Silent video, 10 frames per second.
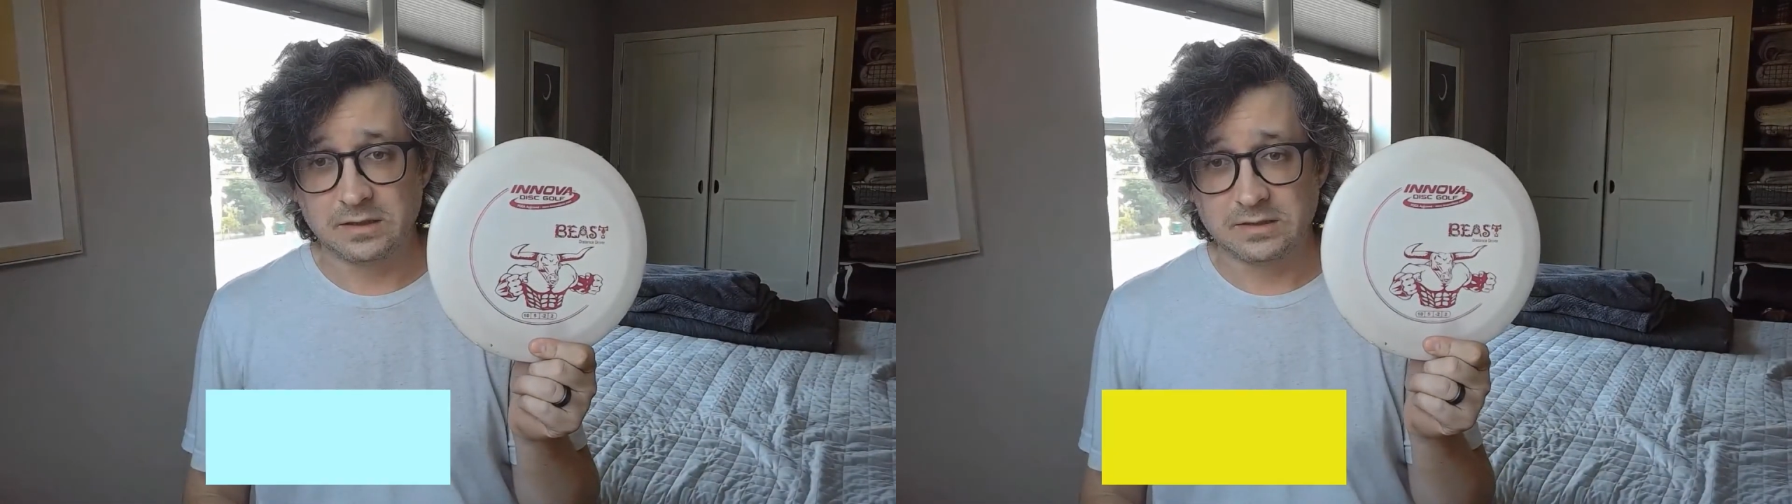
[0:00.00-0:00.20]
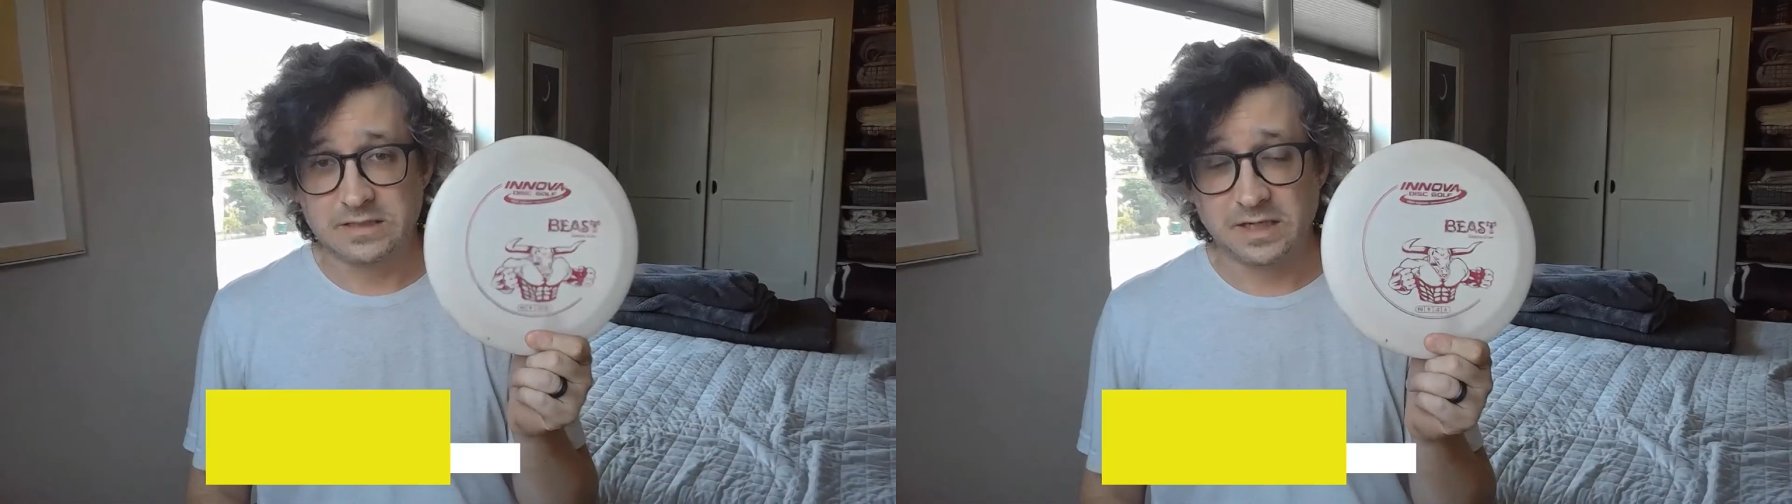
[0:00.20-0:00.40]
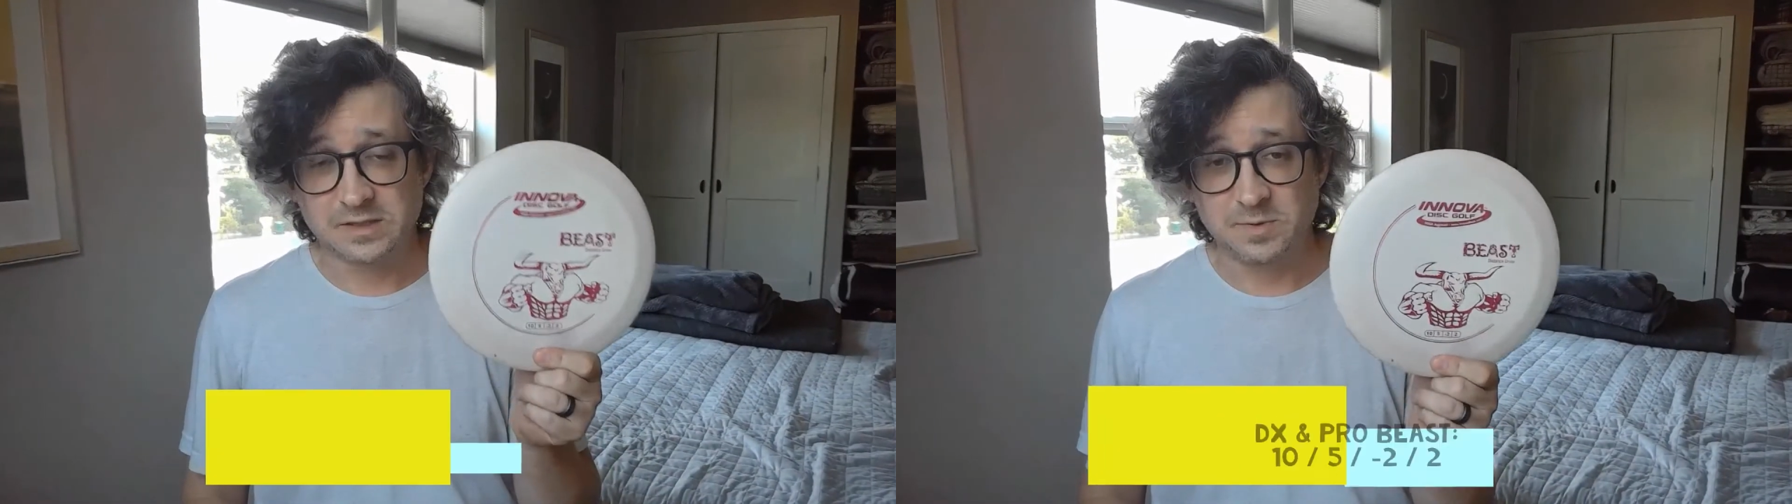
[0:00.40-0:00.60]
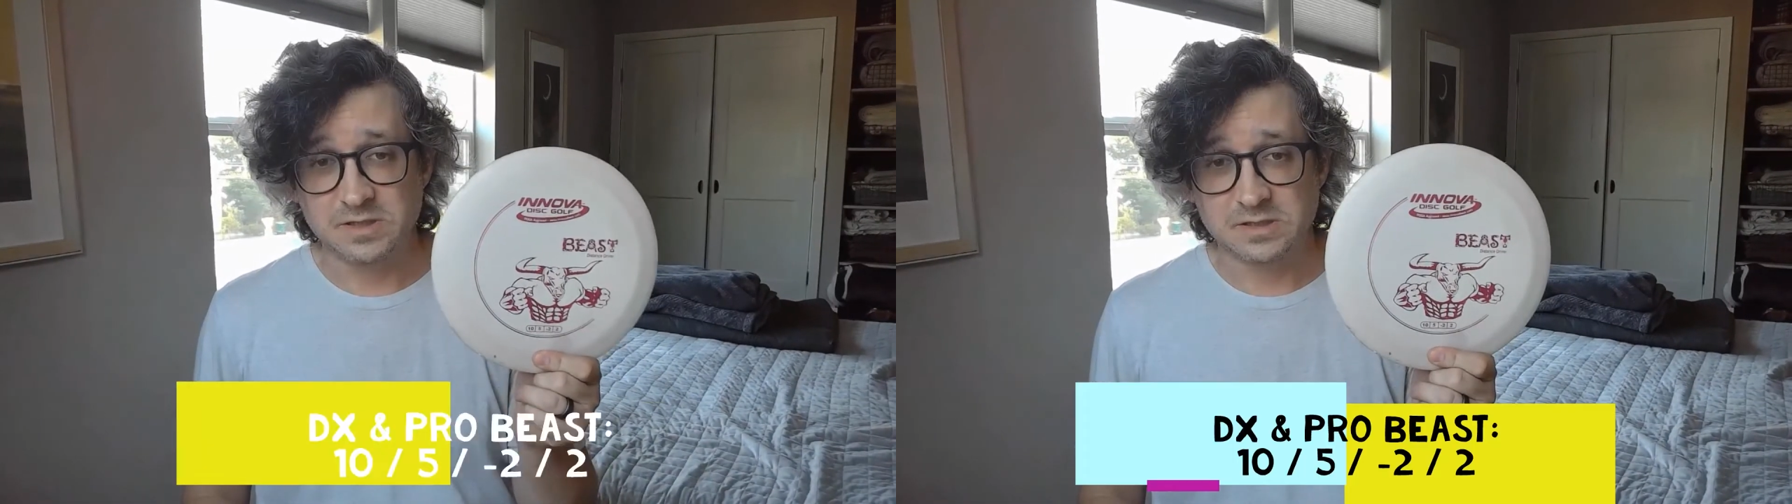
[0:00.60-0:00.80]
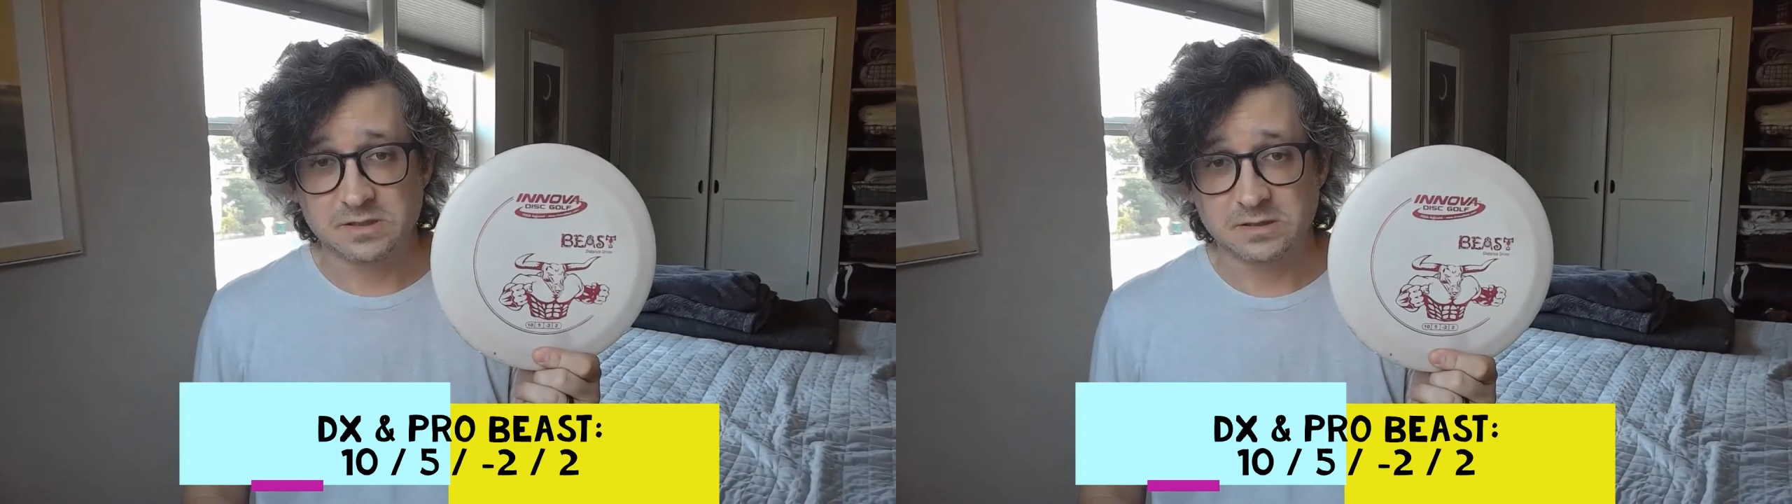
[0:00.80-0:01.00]
DX
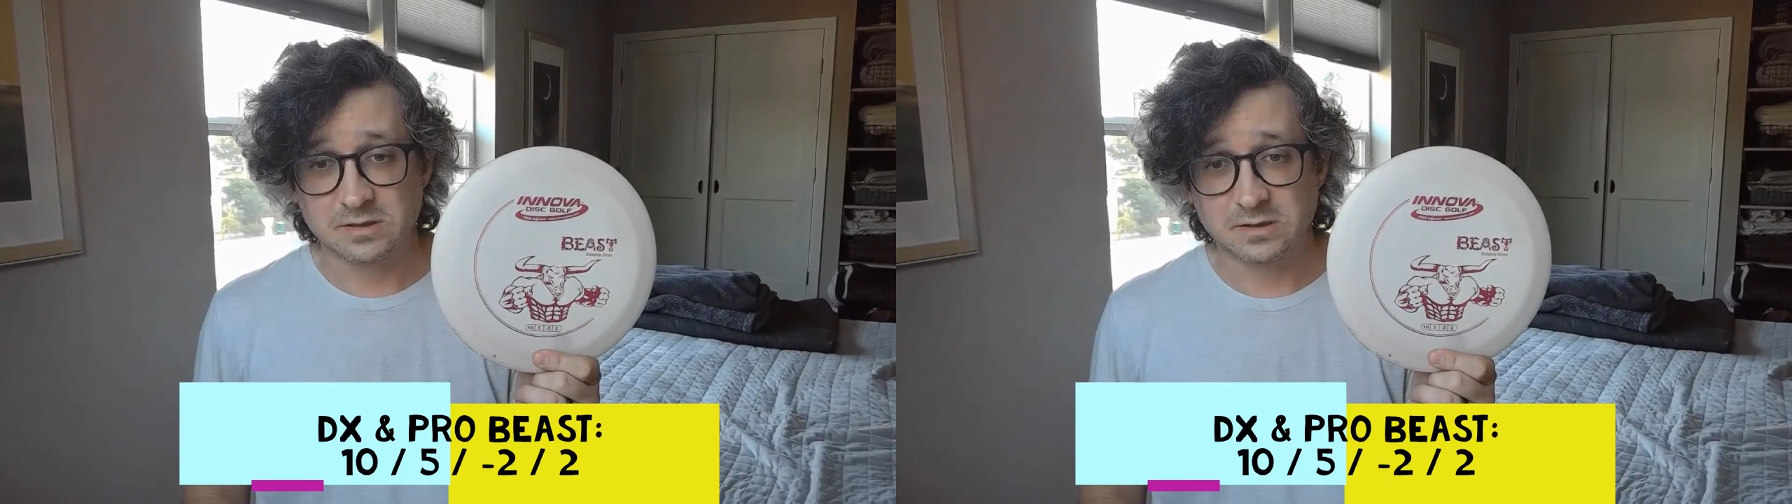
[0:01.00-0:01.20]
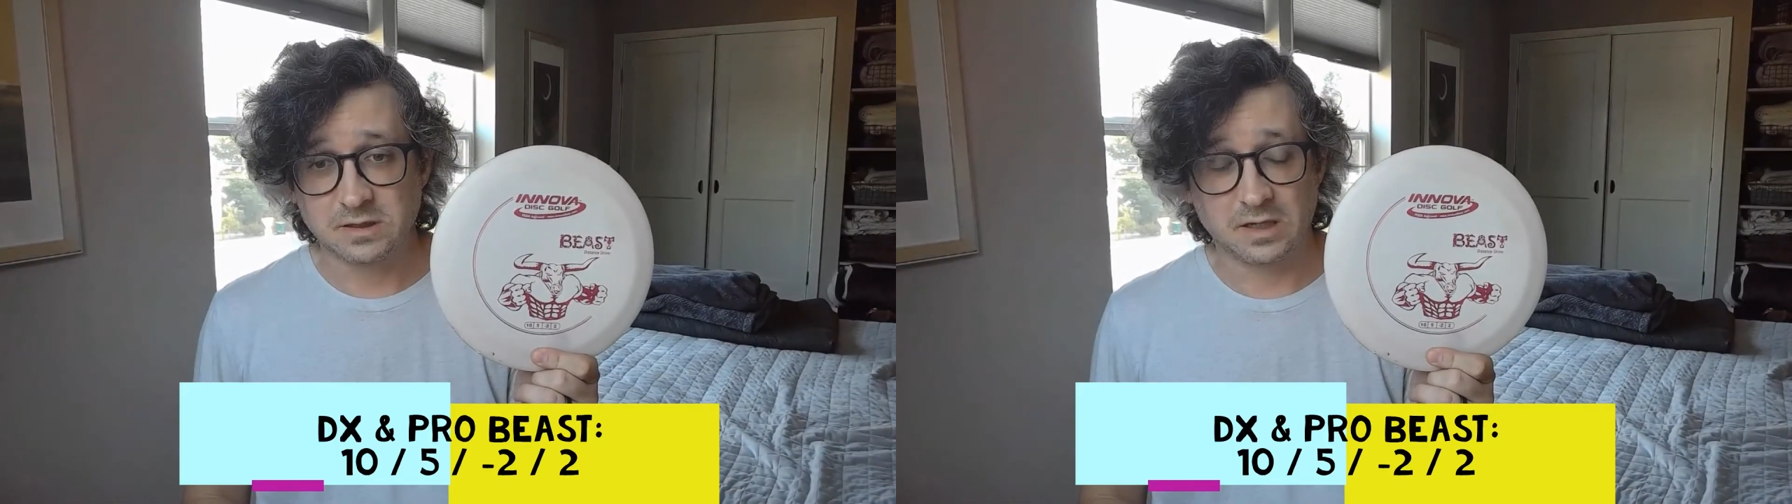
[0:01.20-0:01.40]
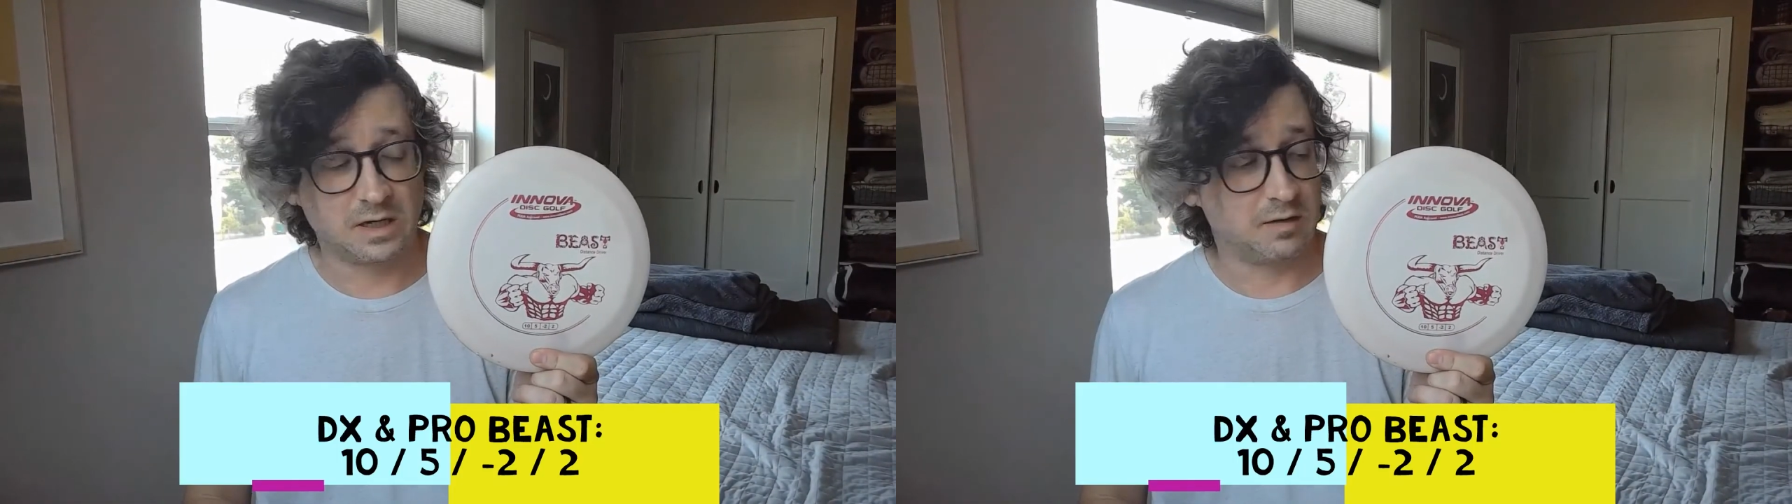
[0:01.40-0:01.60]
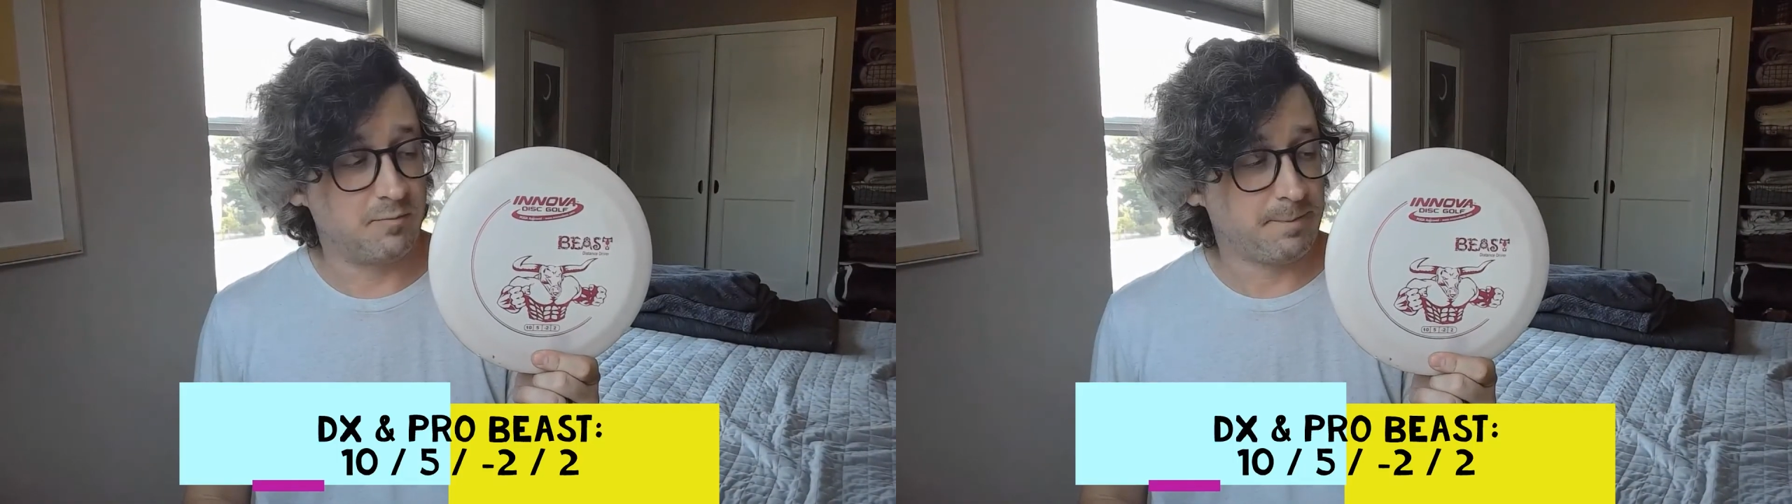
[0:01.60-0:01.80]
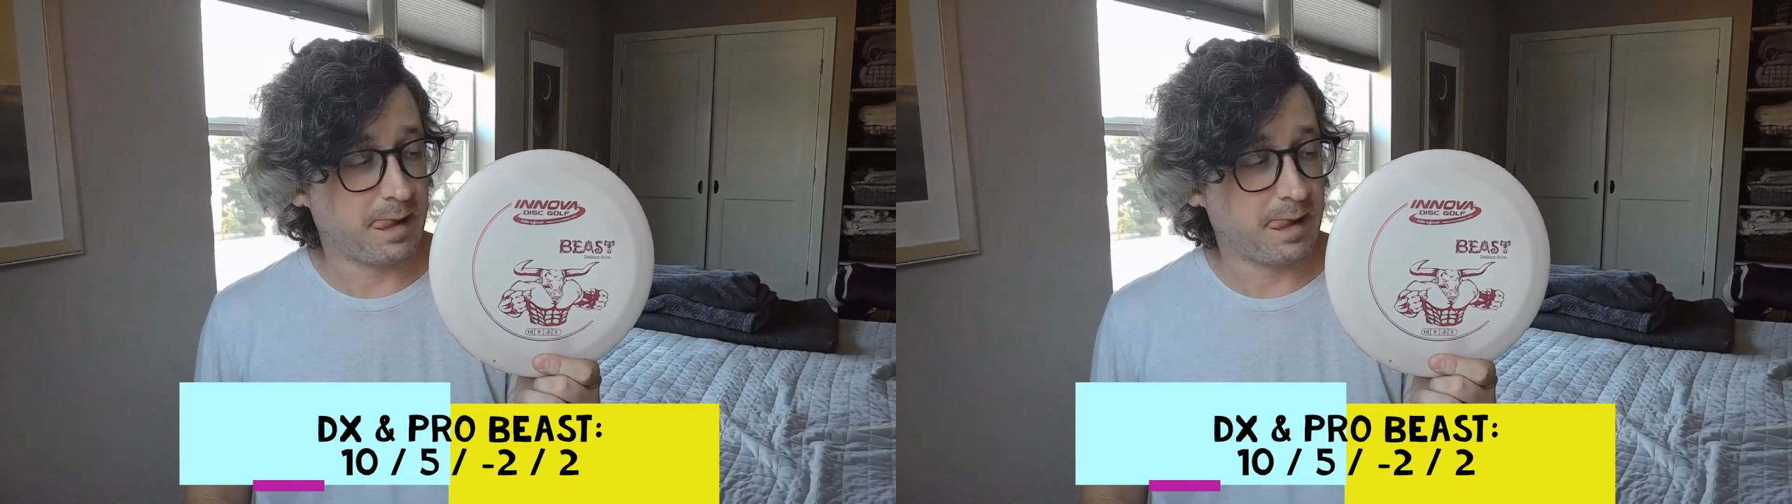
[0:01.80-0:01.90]
Beast. Um,